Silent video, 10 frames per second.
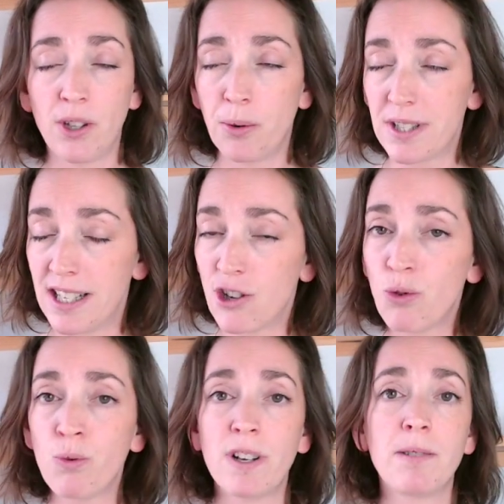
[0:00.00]
It was an
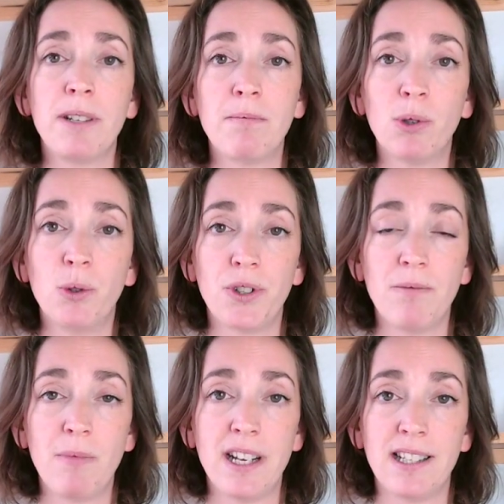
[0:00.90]
incredibly
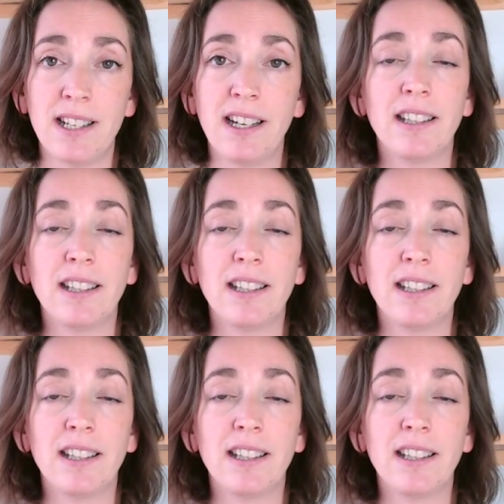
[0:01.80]
important meeting.